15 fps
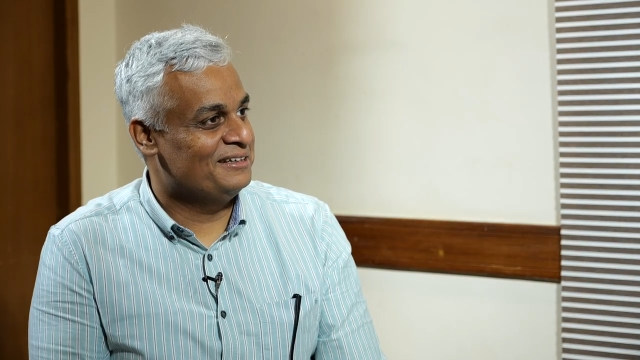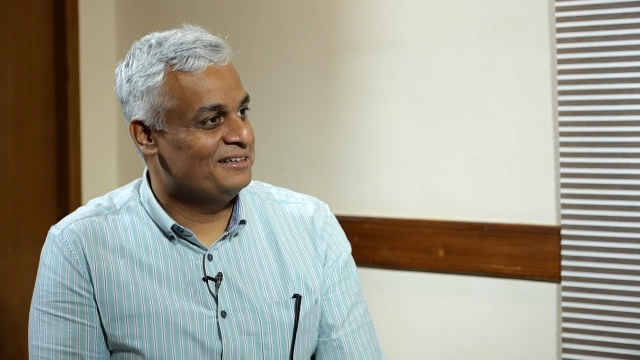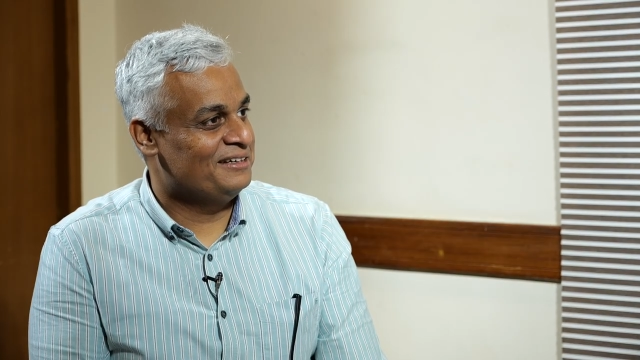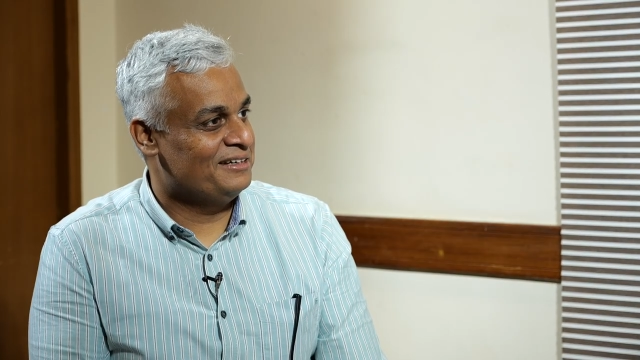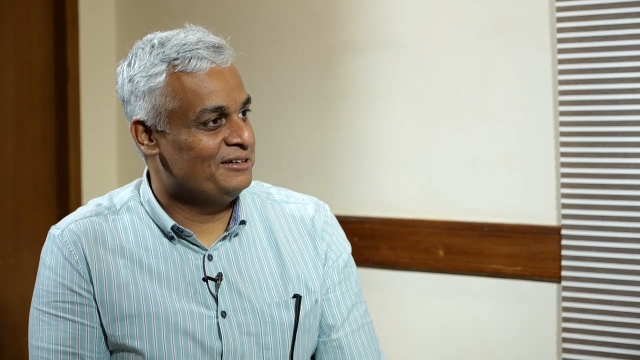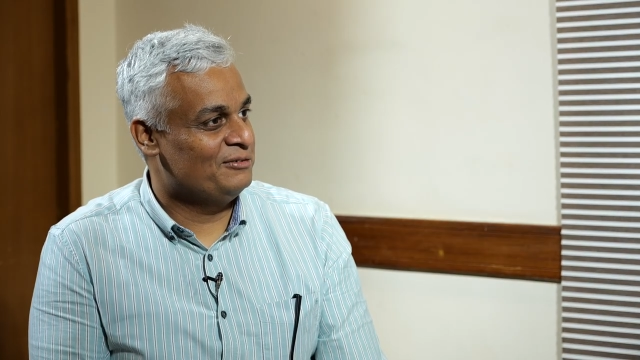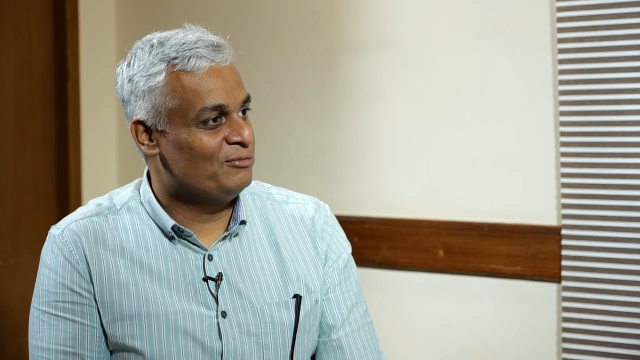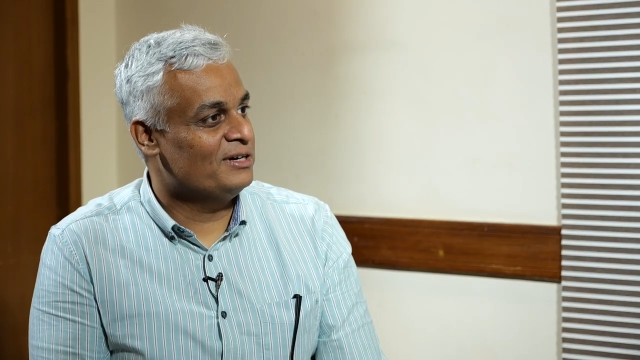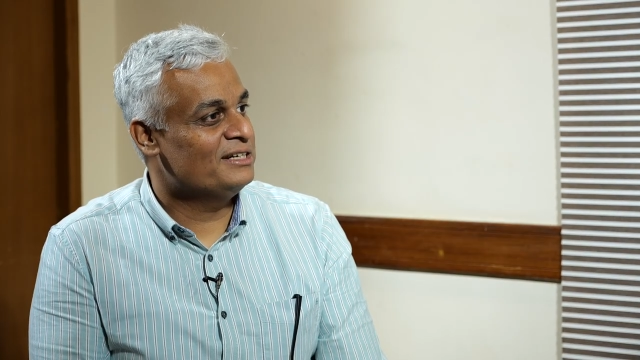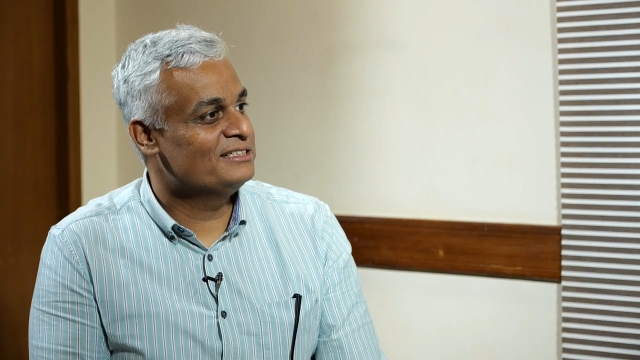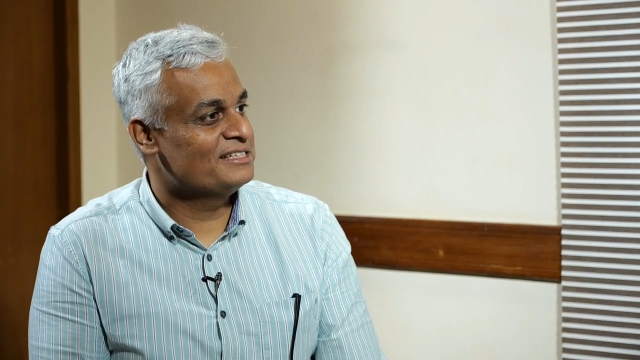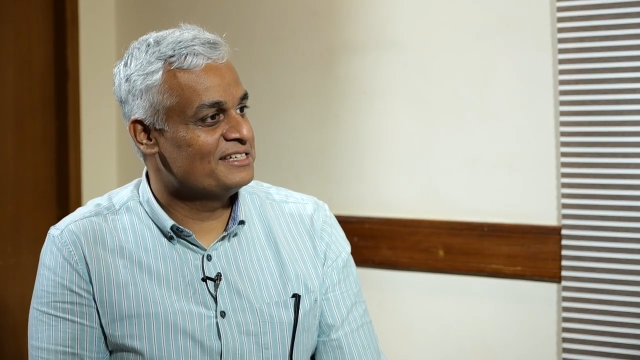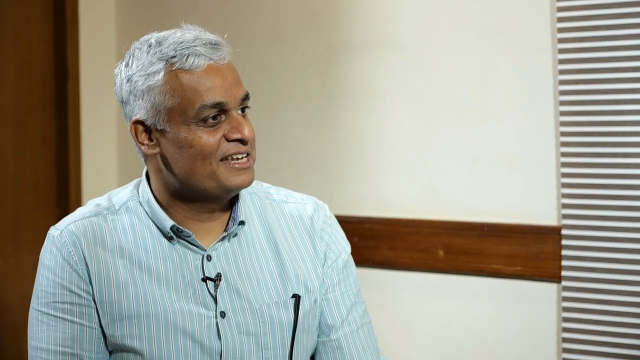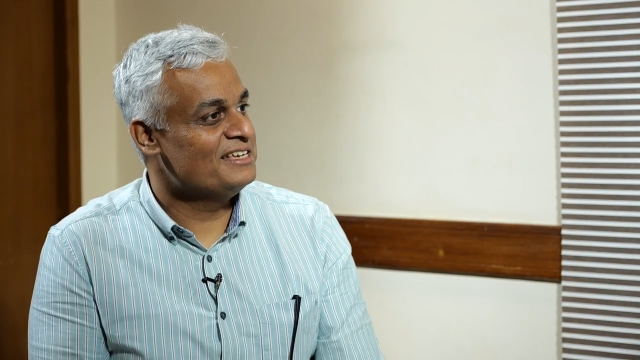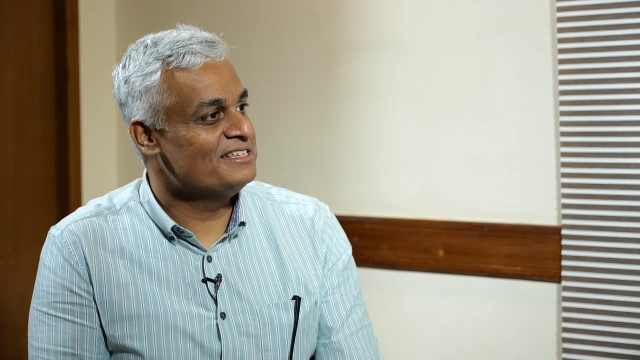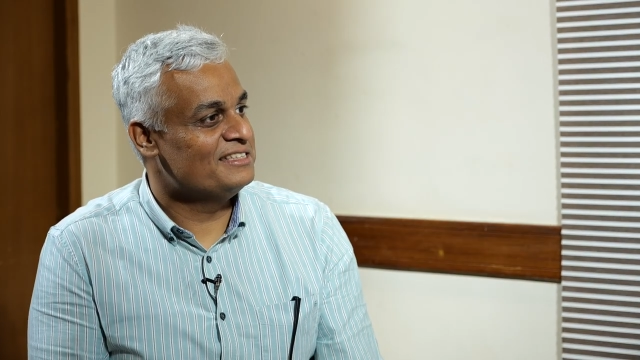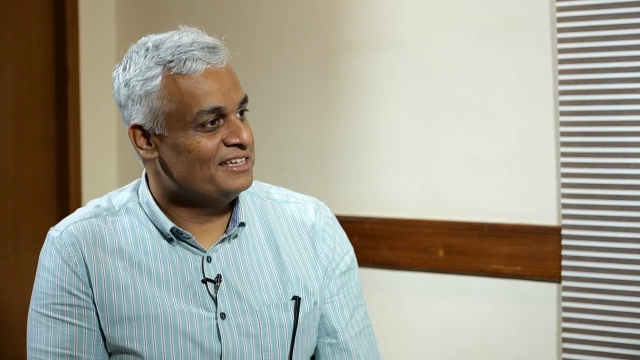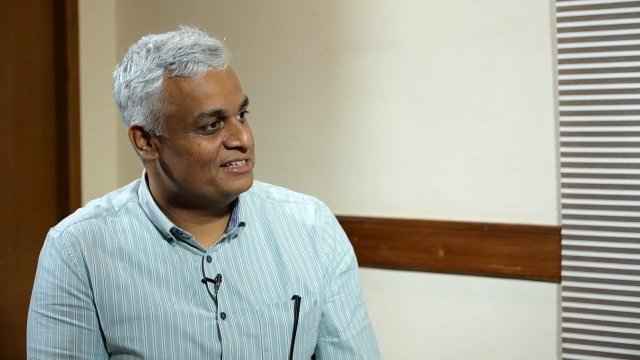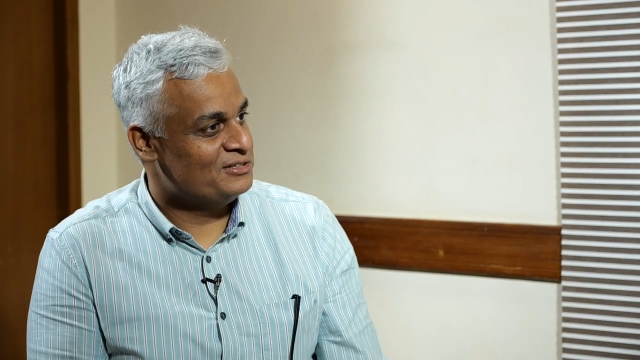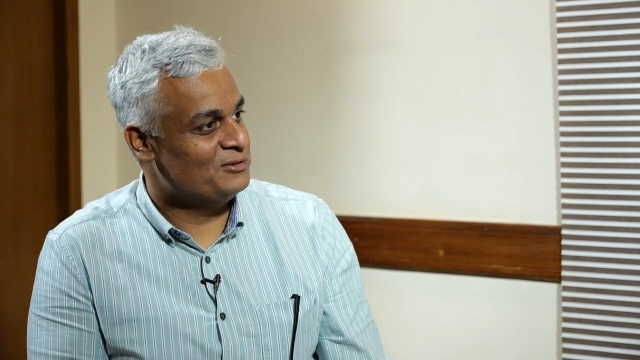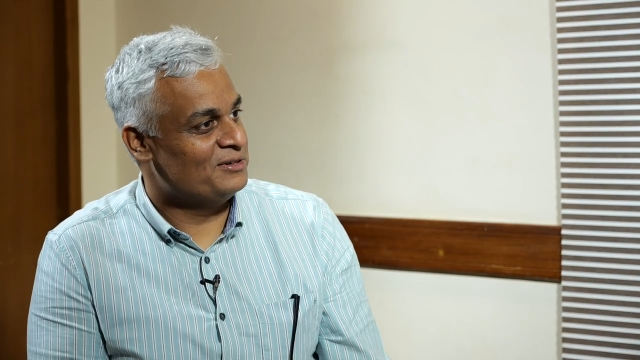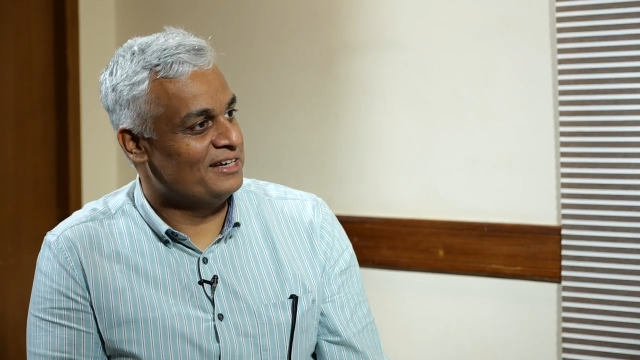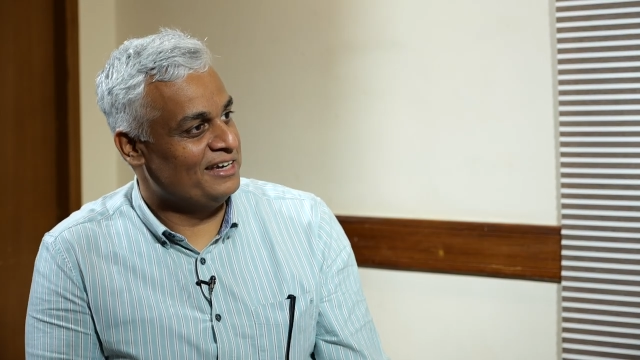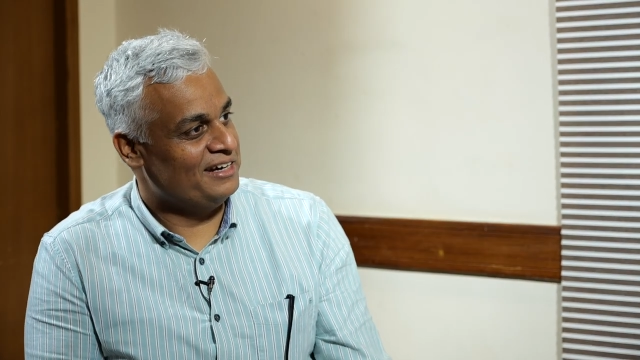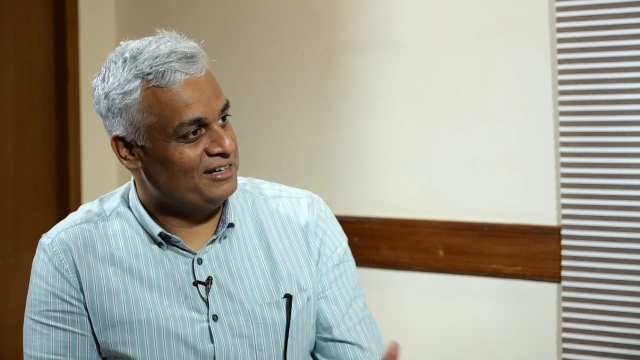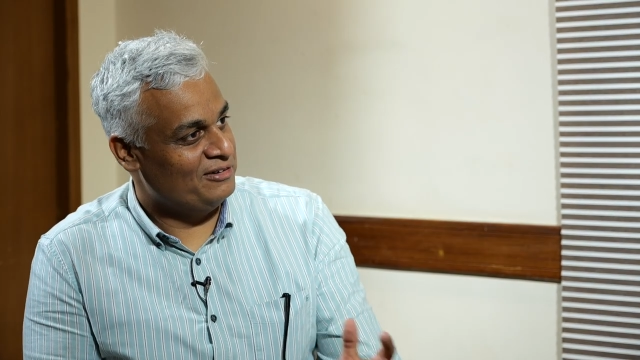and what is the stage they should